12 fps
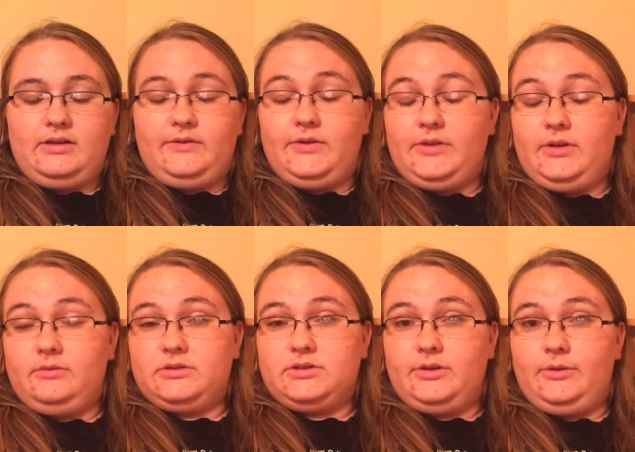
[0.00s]

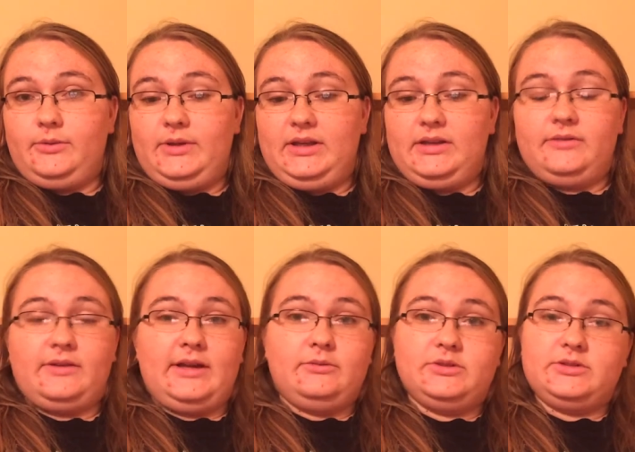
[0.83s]
everything was going and
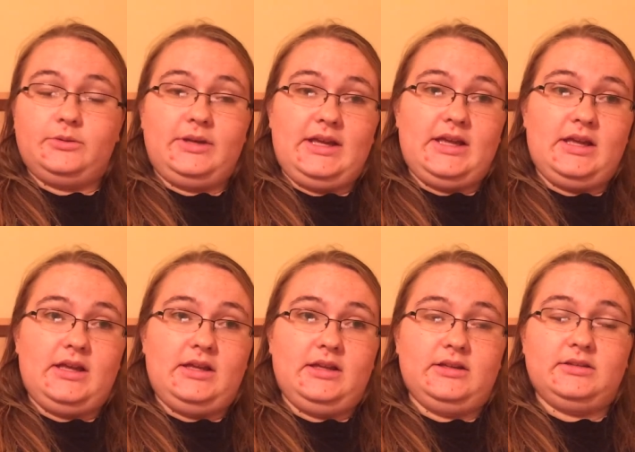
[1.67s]
if i was
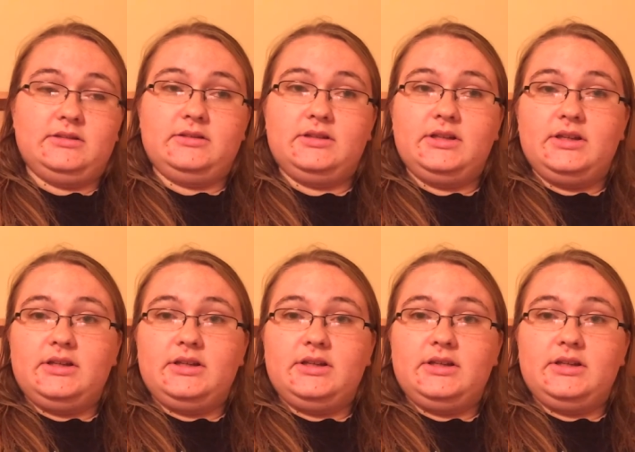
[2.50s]
okay and